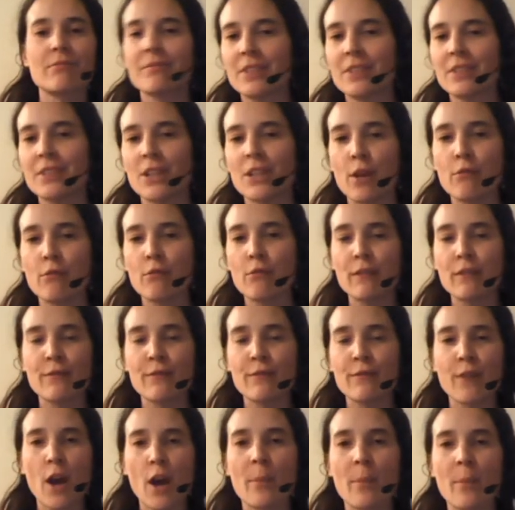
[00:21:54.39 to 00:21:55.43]
you know,
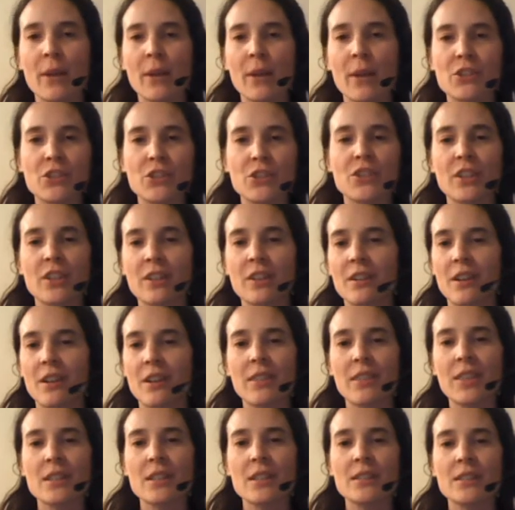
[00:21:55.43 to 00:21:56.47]
refurbished
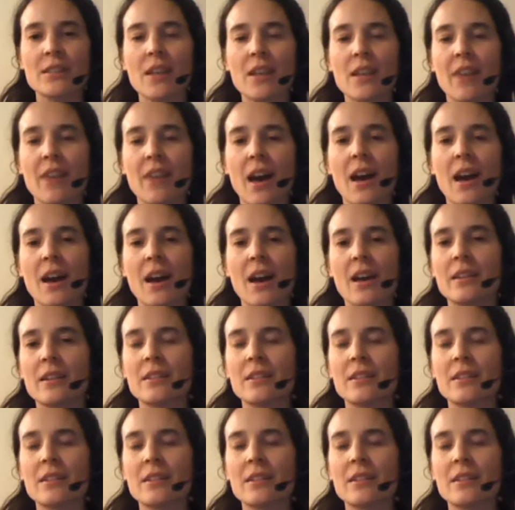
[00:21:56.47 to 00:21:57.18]
and things like that.